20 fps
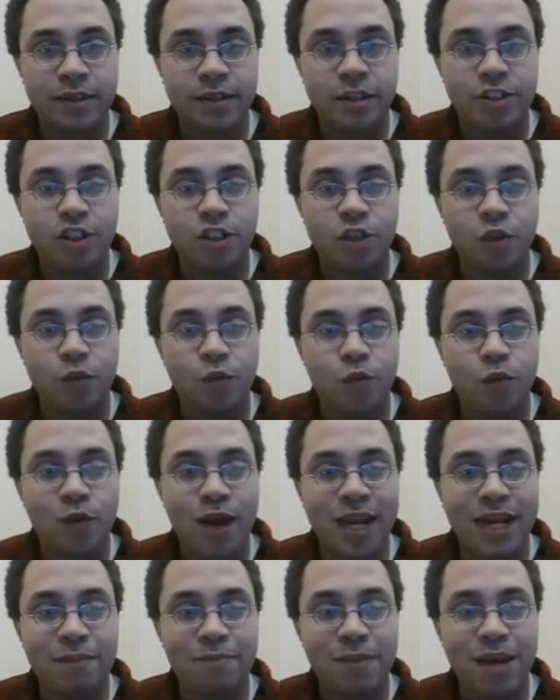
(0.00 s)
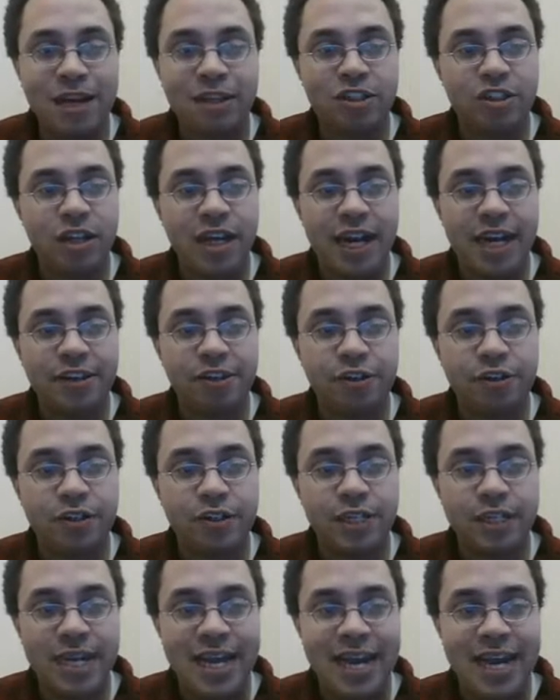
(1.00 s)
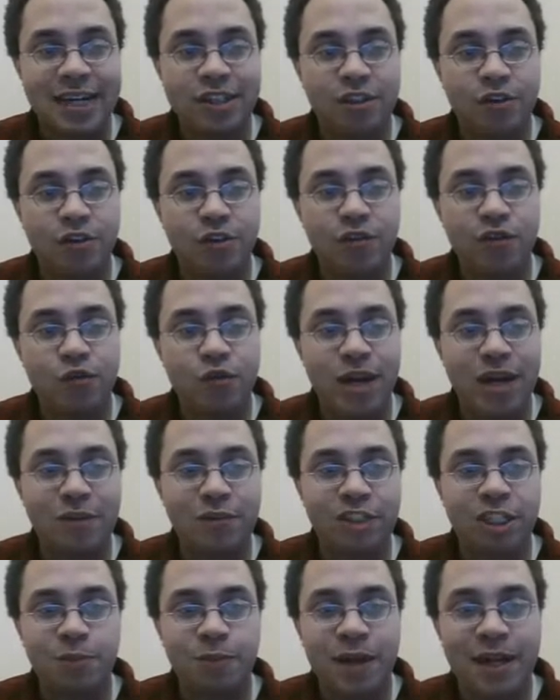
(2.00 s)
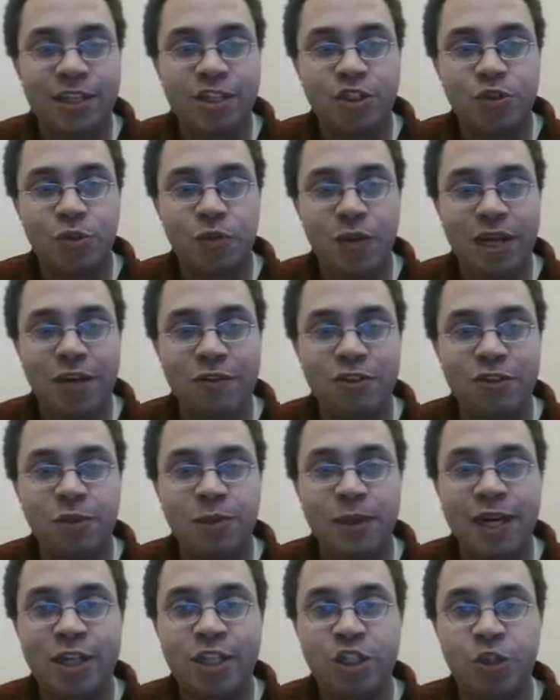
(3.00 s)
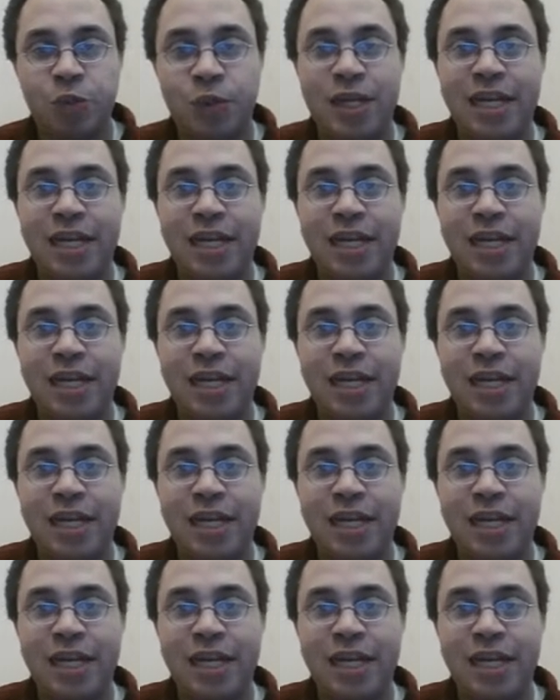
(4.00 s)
so white might either connect, or if white responds to it, white can respond to it,